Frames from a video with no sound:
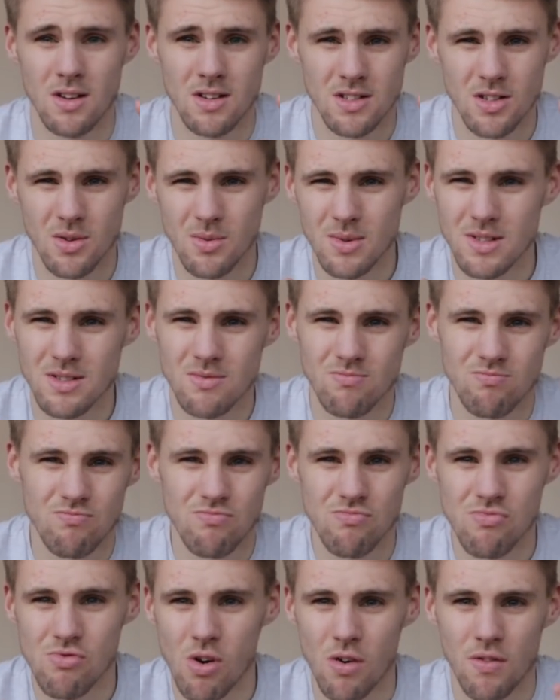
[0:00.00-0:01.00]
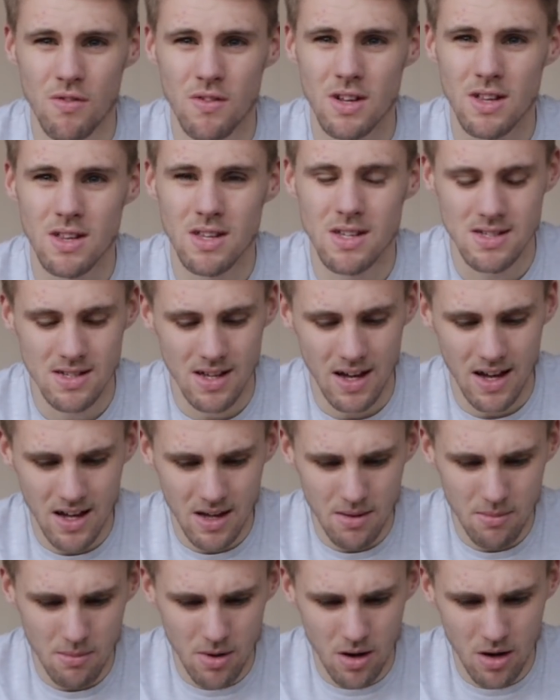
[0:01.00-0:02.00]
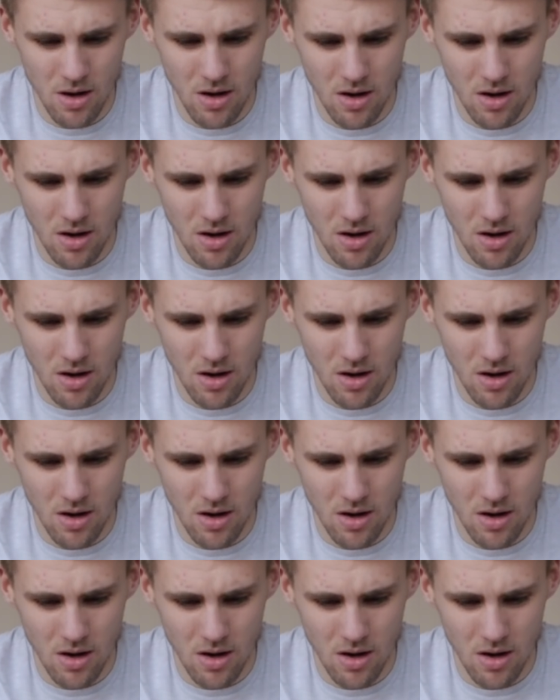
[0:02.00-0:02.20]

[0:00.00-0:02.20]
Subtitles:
So it's roughly the same.